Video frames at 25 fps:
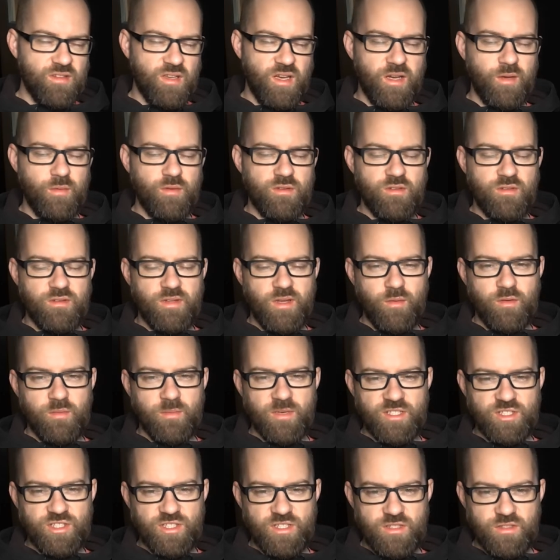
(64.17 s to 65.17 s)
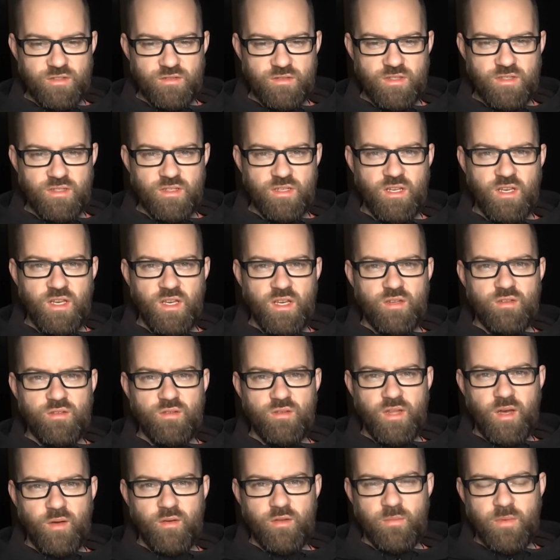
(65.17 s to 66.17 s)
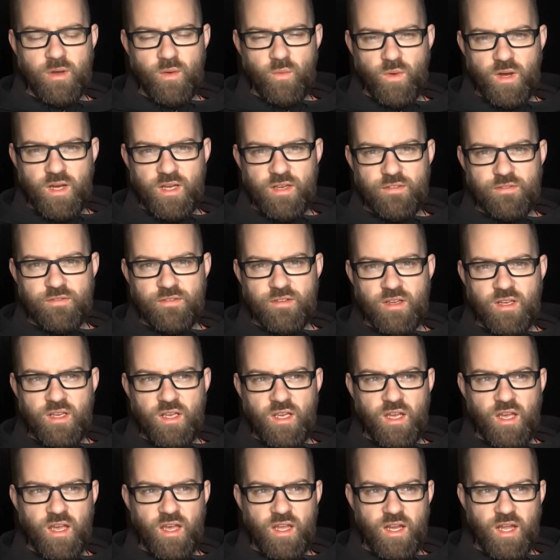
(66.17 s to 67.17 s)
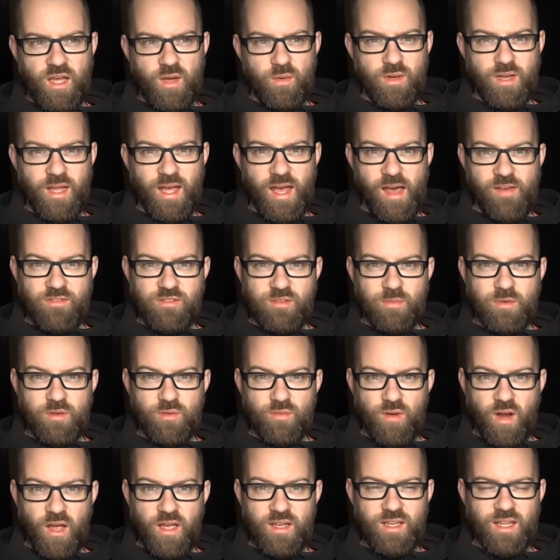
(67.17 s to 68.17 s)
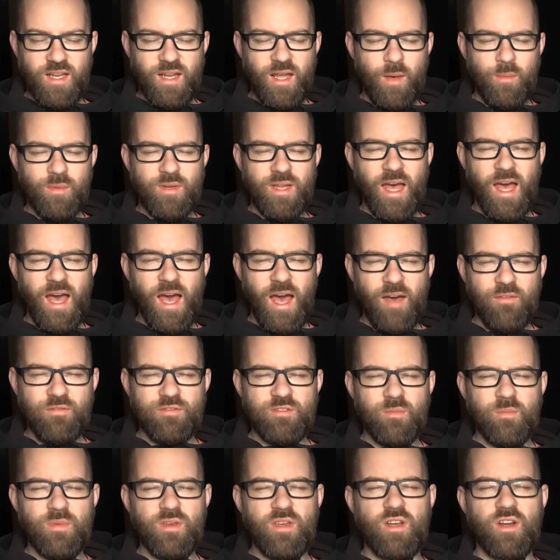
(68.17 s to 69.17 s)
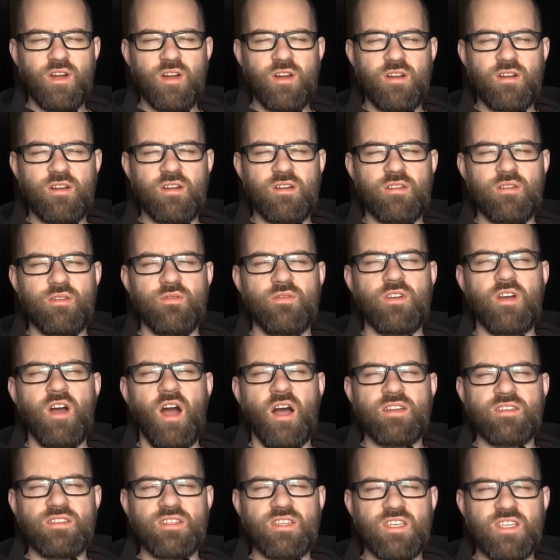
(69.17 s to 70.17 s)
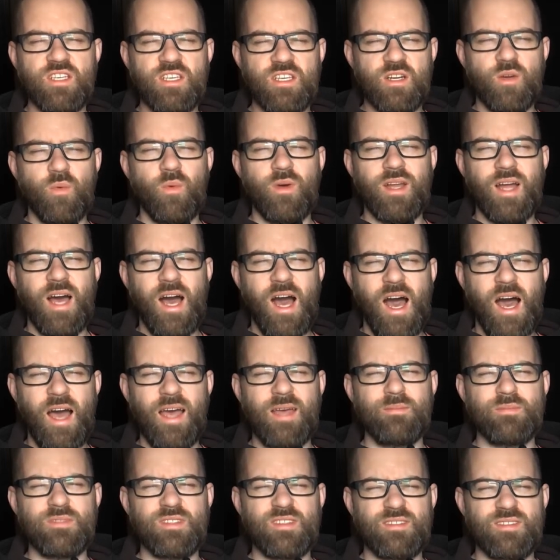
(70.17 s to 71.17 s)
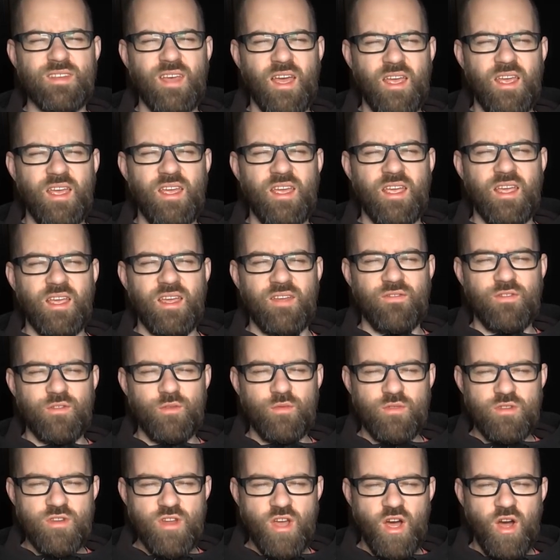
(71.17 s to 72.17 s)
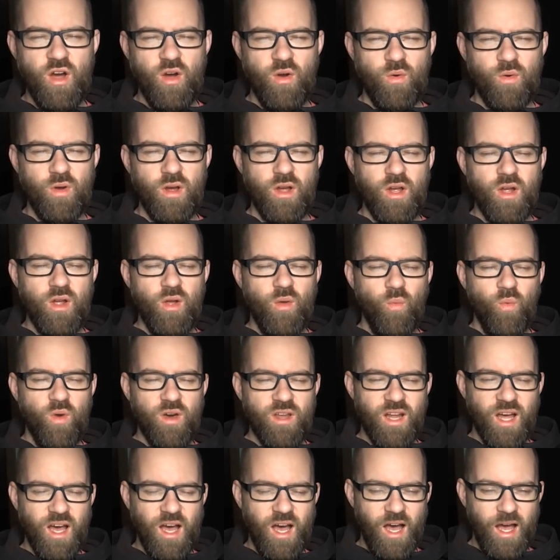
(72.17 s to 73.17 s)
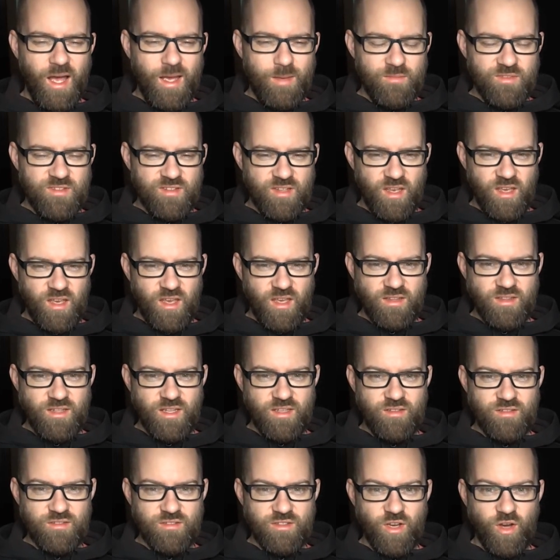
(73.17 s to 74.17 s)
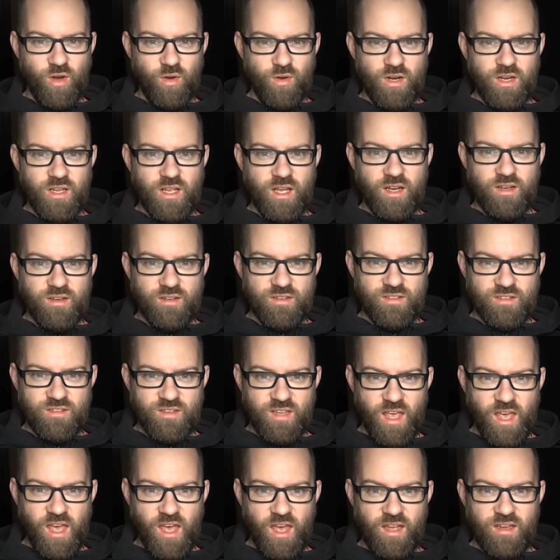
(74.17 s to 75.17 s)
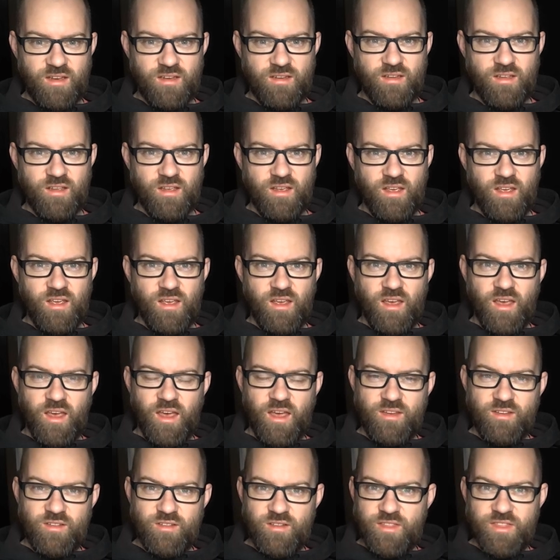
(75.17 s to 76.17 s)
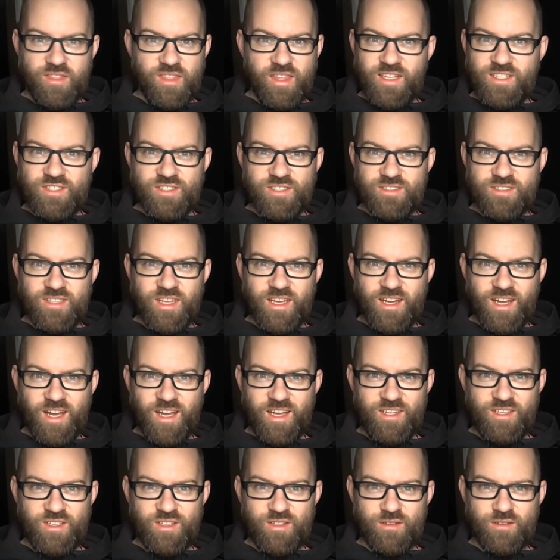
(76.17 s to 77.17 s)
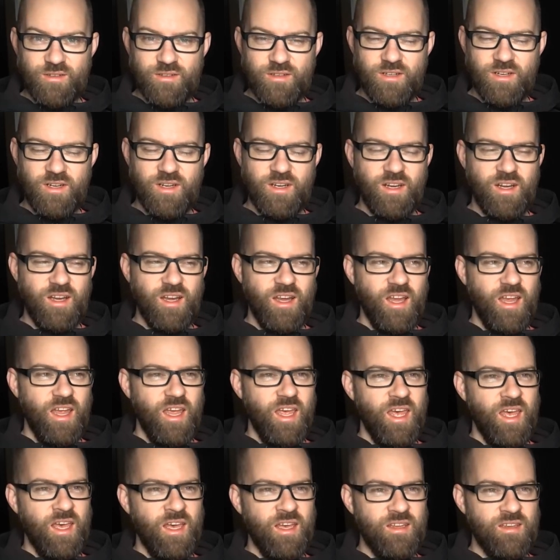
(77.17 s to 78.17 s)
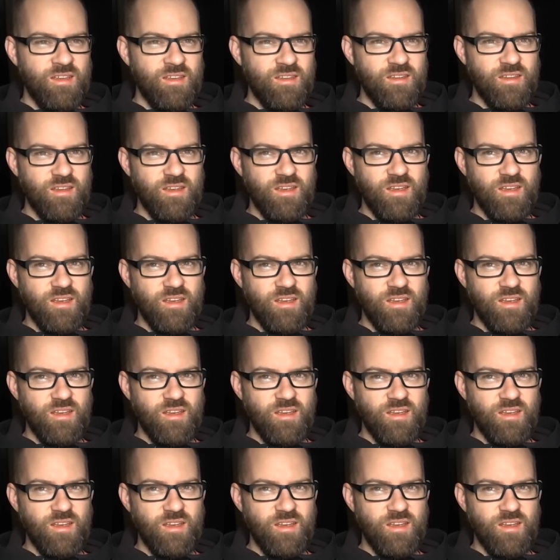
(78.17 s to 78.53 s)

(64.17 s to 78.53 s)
I would do that with my children, do that with my wife, and I would have to be right and I would have to be heard. You've got to hear what I'm saying. If you know what I'm saying, then you'll totally understand and you'll think just like I do. And